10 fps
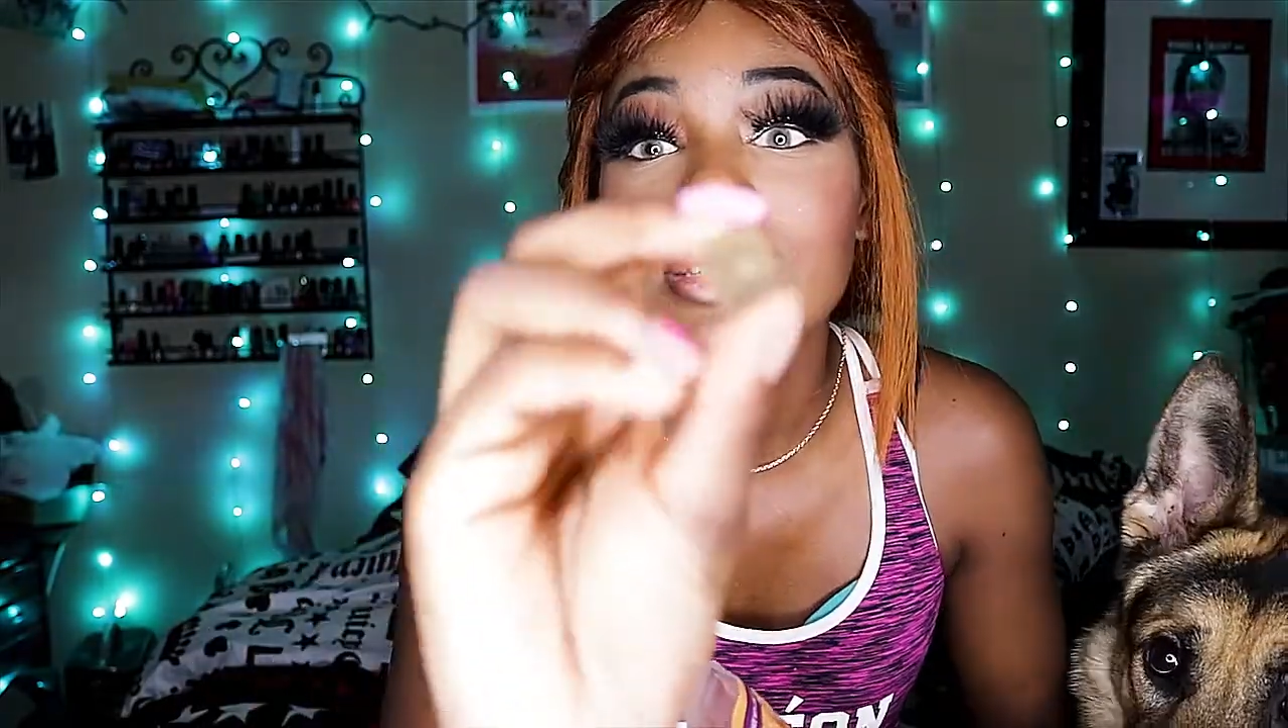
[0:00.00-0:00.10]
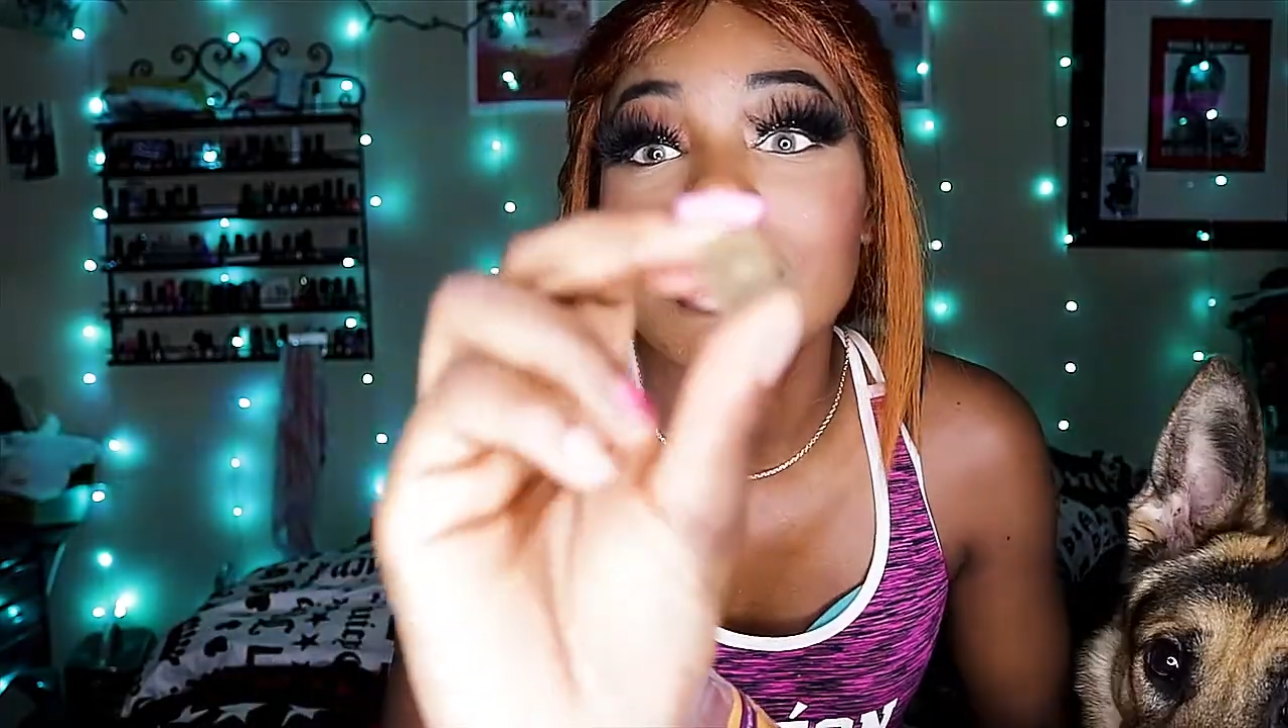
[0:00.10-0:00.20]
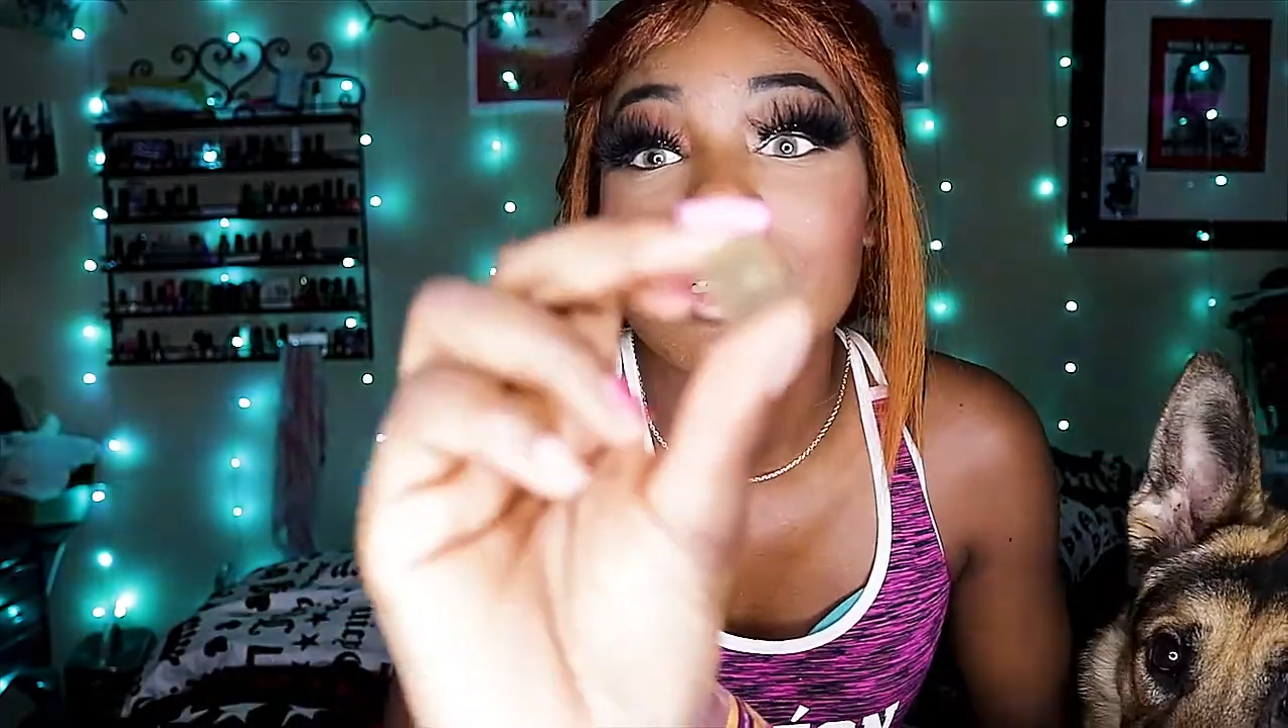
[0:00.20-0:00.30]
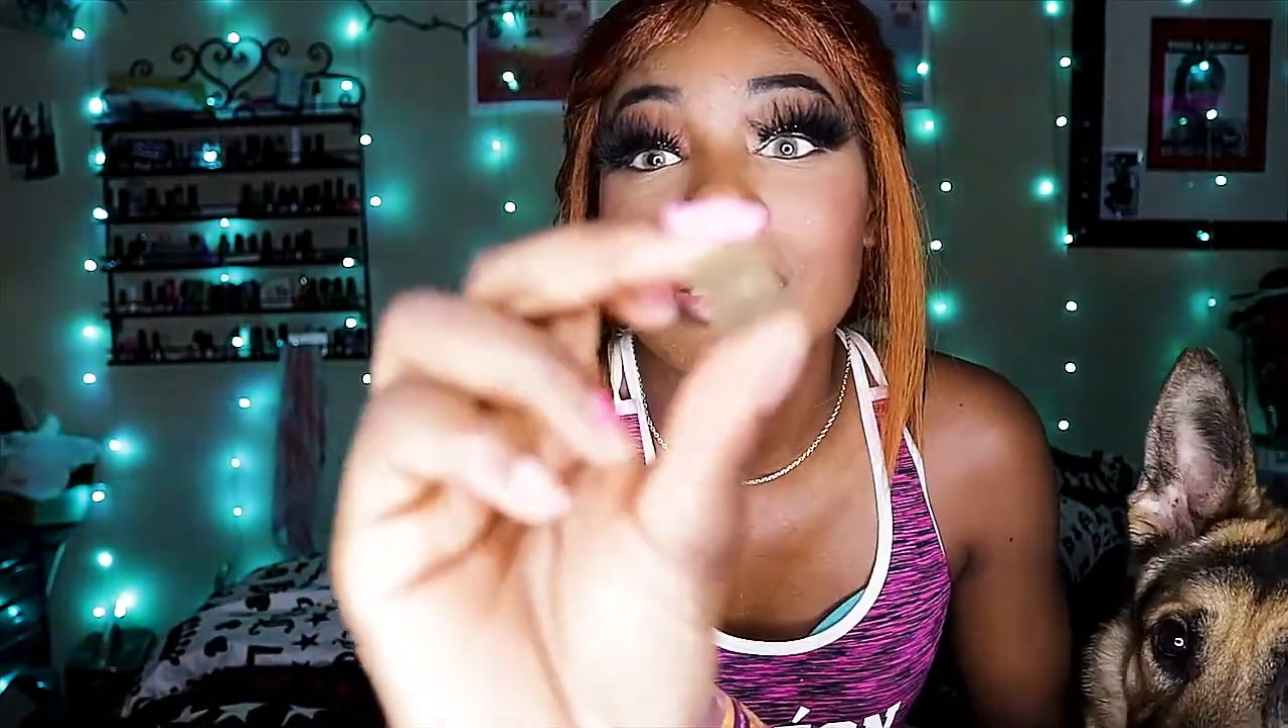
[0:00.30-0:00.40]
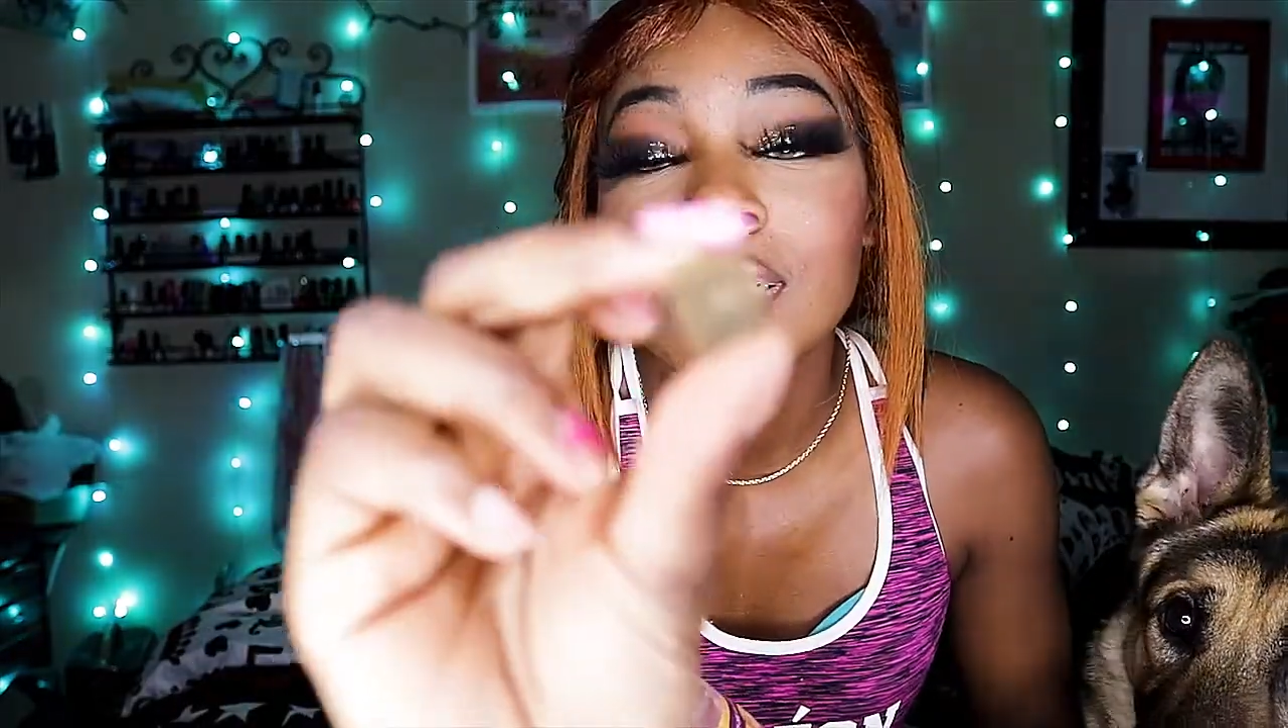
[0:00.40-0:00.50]
is
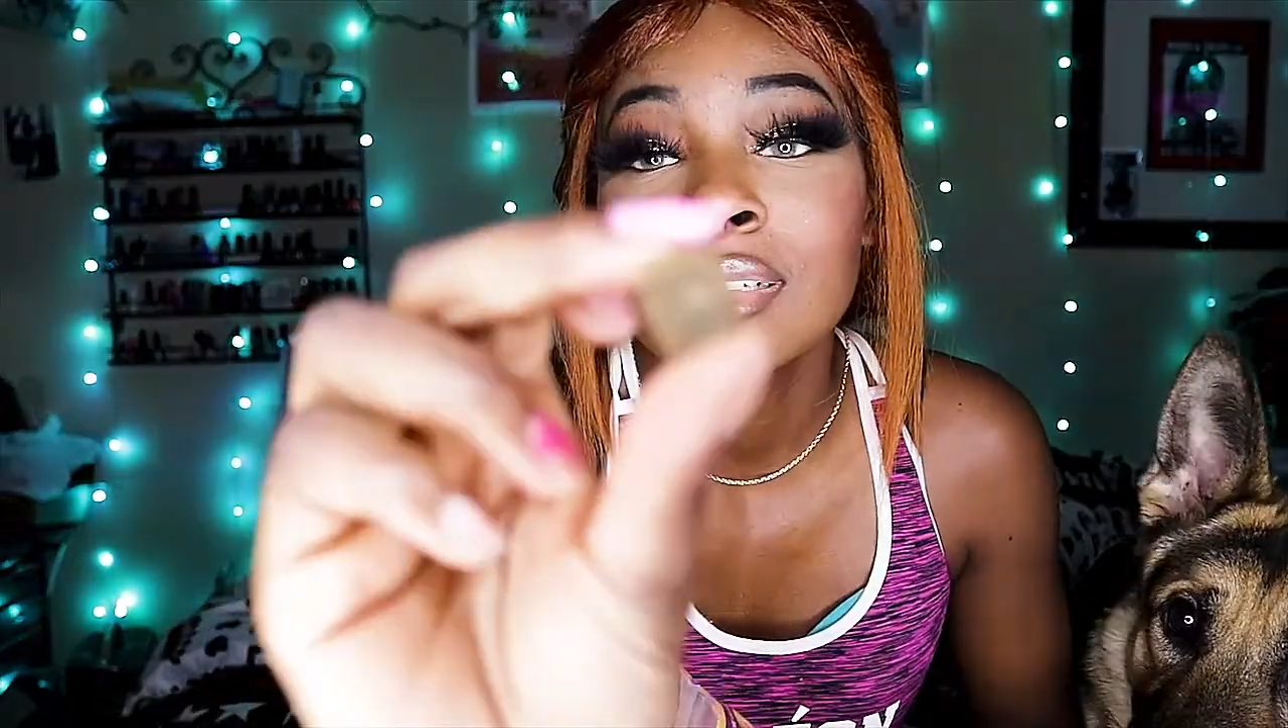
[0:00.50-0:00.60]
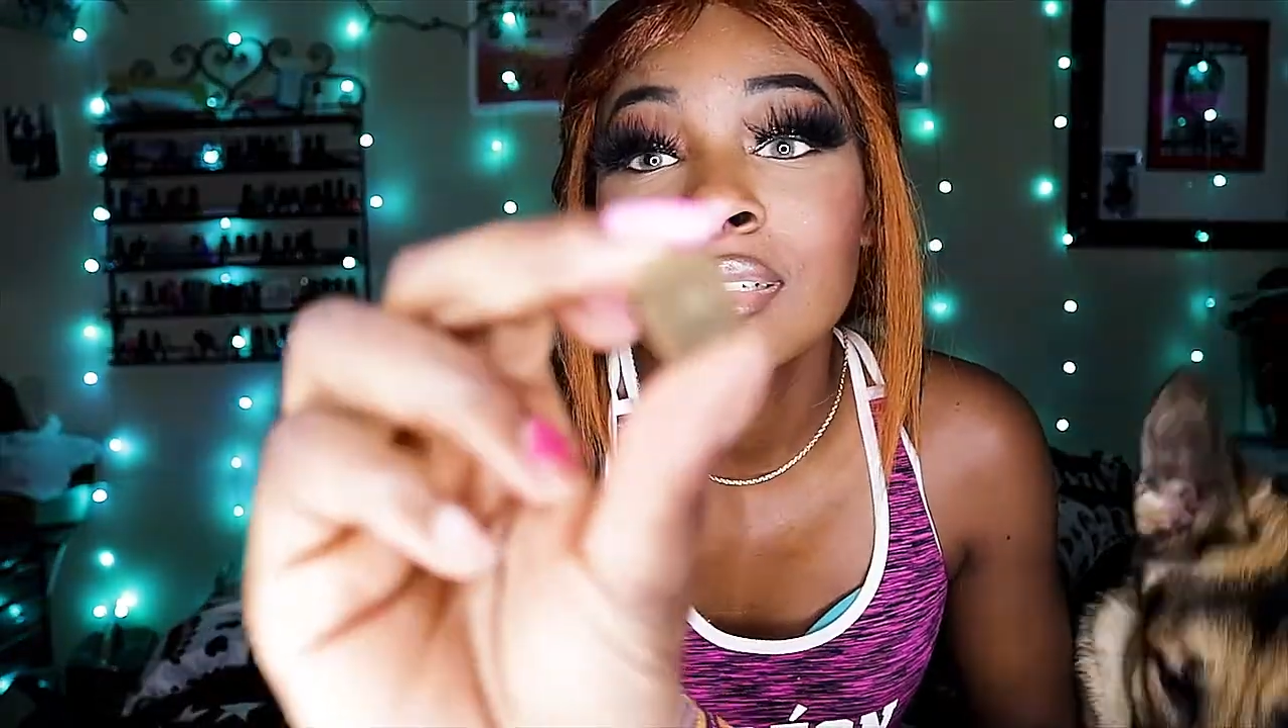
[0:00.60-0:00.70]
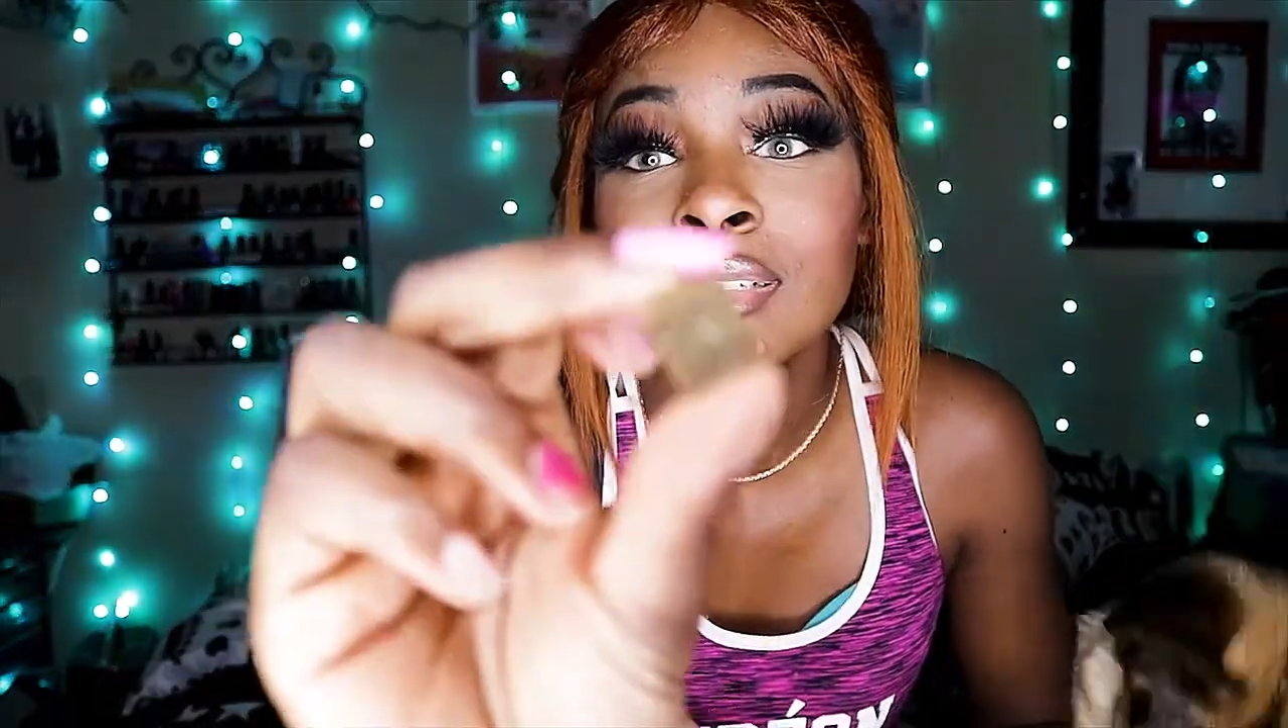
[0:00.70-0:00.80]
good.